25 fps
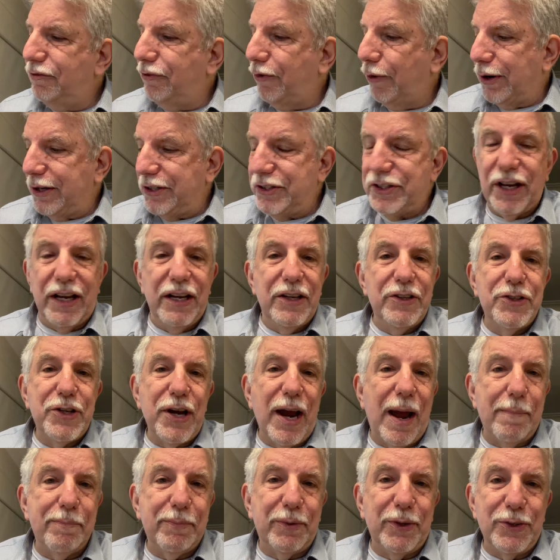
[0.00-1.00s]
14
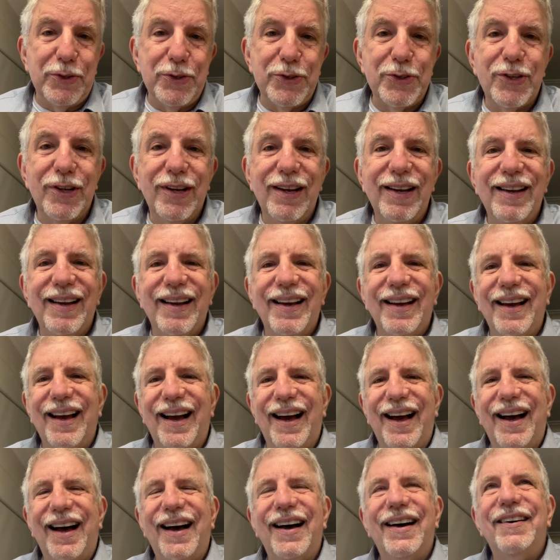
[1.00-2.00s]
chapters,
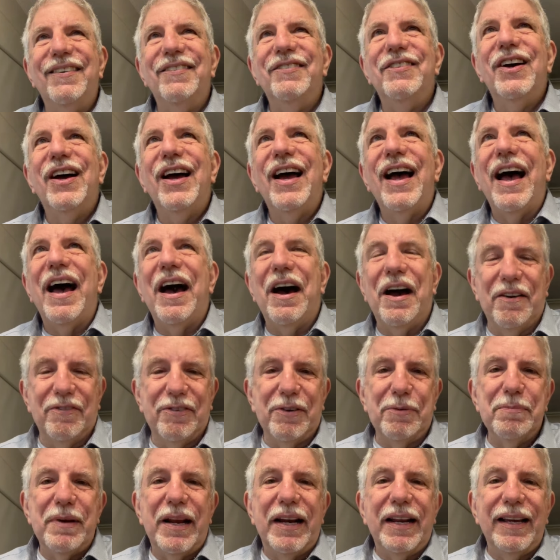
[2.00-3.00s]
uh,
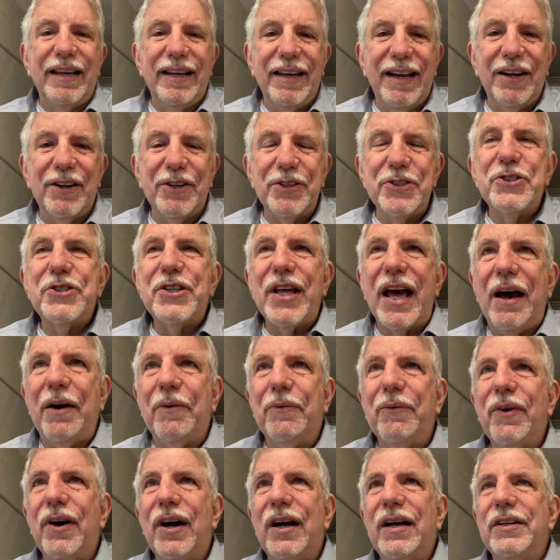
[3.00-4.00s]
however many years
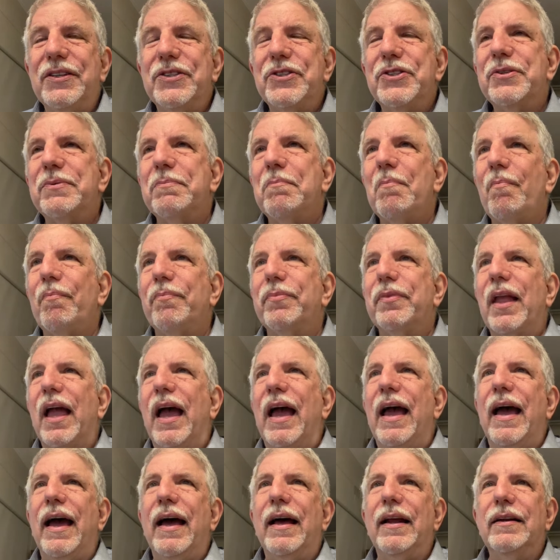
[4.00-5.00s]
that was.
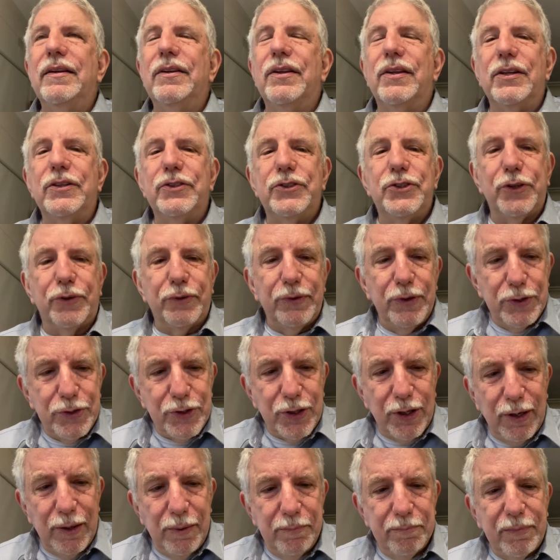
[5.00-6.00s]
And the
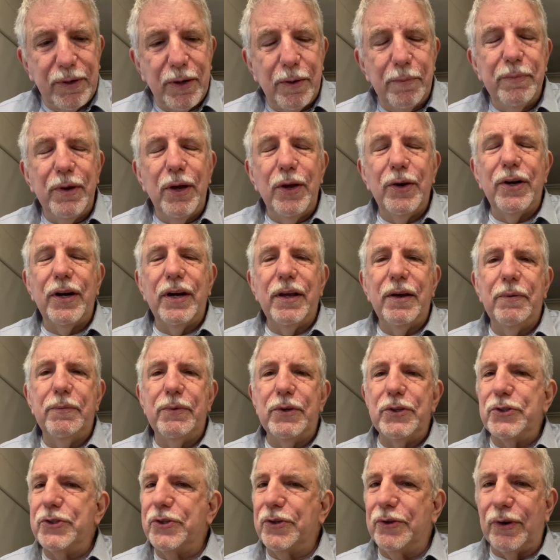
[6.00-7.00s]
Jerusalem community
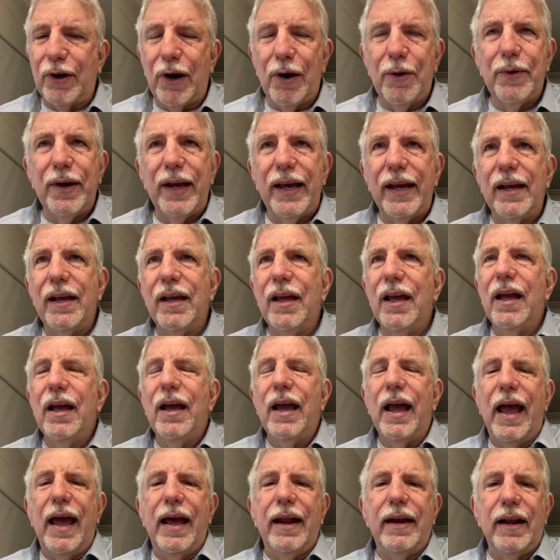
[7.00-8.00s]
was growing
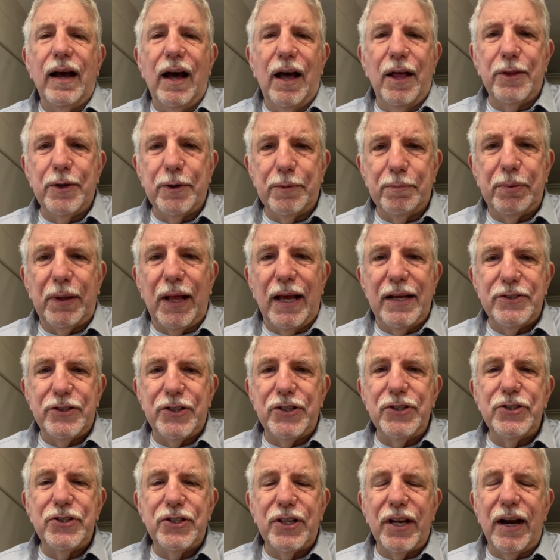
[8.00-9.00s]
and other
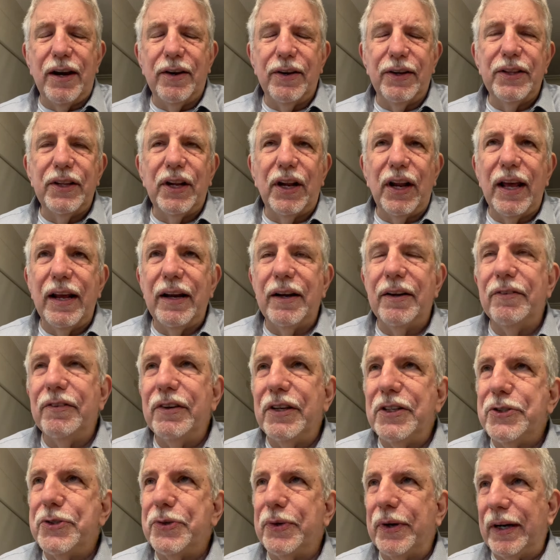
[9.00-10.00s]
places there in the land
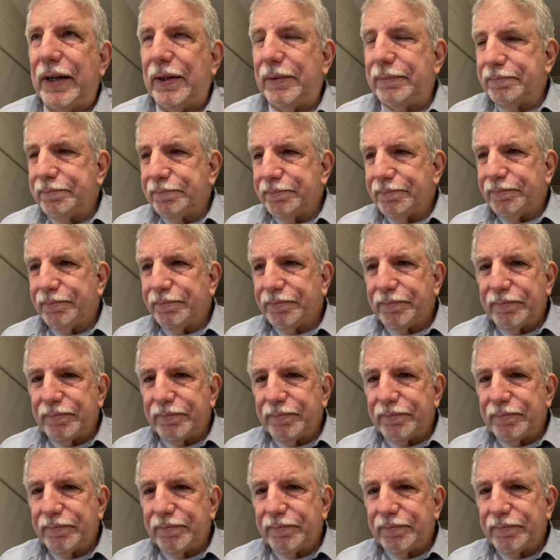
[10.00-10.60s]
of Israel.